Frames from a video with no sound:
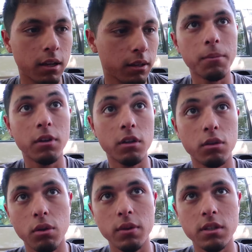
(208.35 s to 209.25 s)
I'm gonna
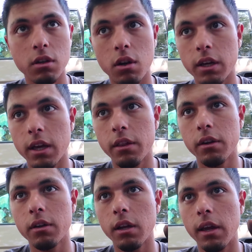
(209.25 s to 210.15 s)
throw the rest of the car
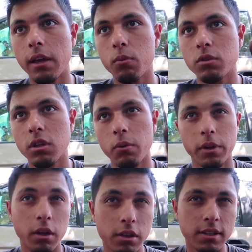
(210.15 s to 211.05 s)
together and we'll start
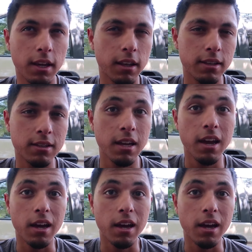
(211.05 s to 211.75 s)
working on these headlights.